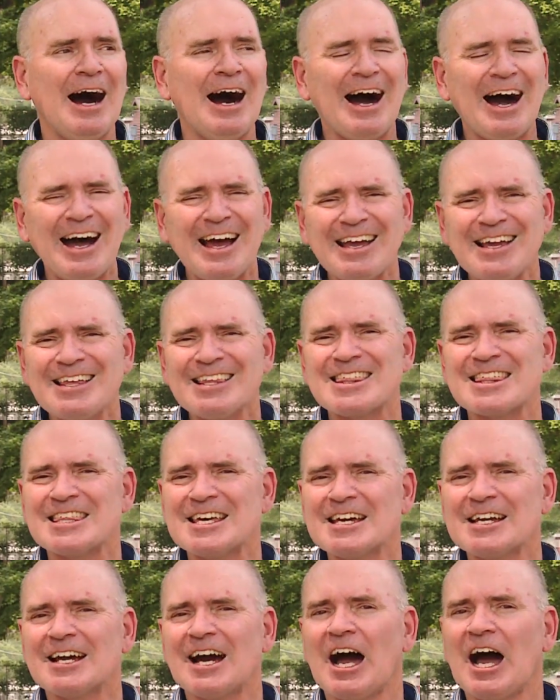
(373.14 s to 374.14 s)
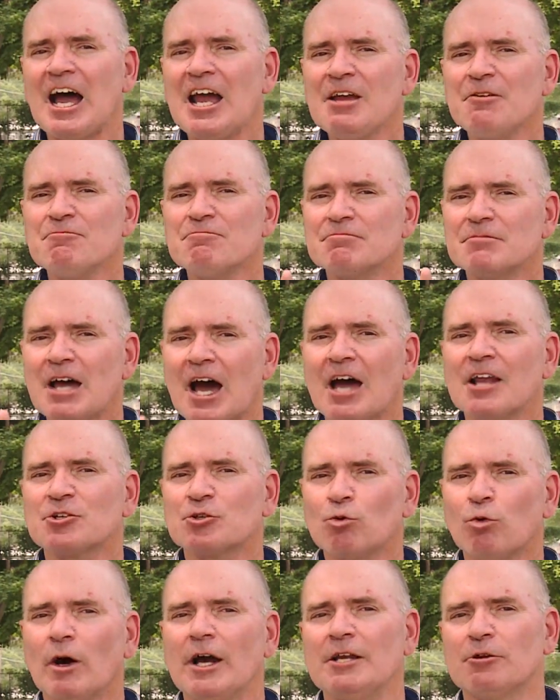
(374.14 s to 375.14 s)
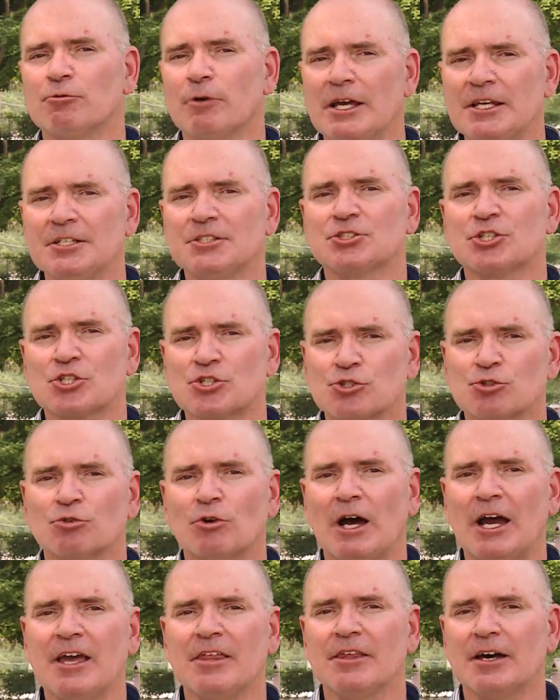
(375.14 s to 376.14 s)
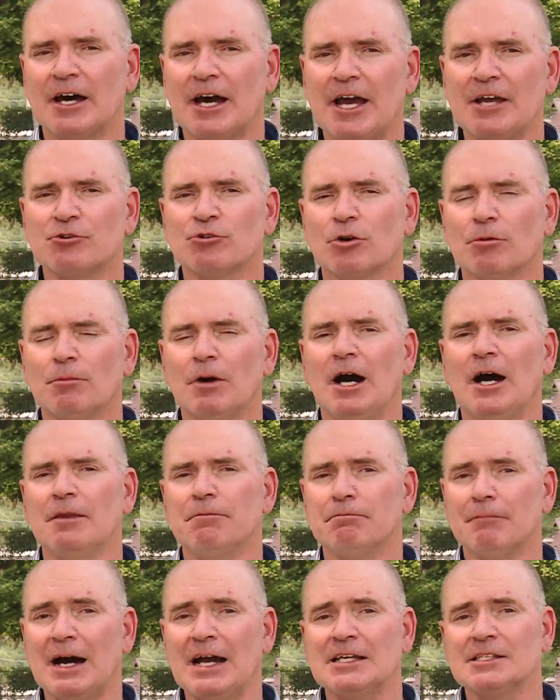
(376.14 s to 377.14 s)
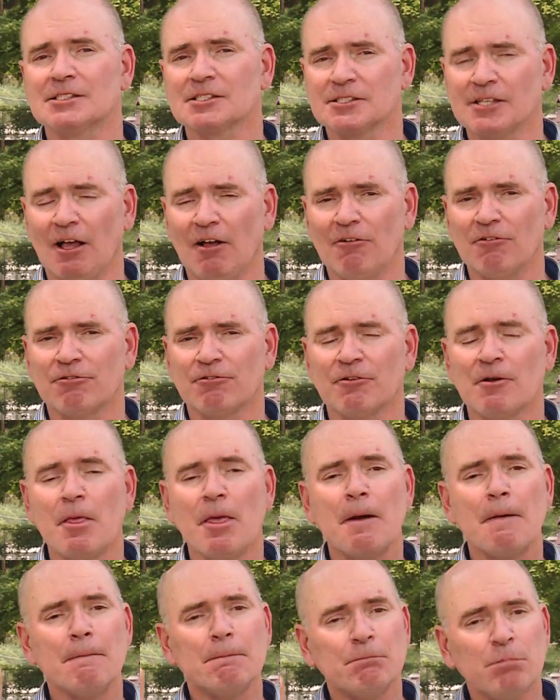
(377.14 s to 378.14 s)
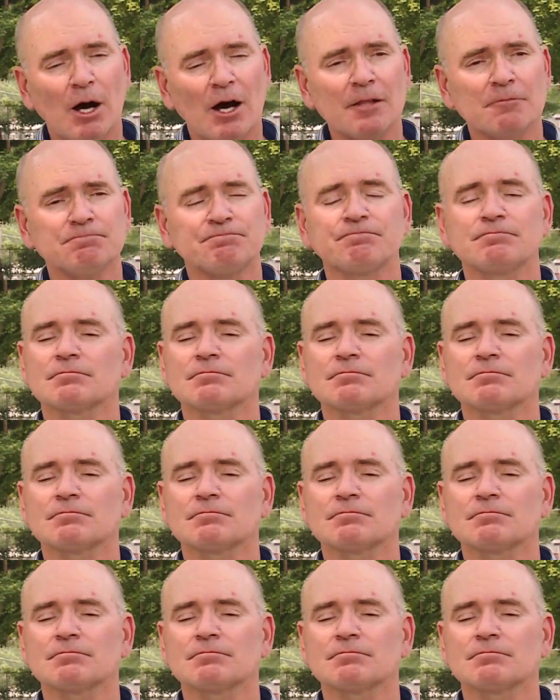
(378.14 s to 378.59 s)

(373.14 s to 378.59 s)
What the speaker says: I think I'm not quite ready to try the hydro mod myself, but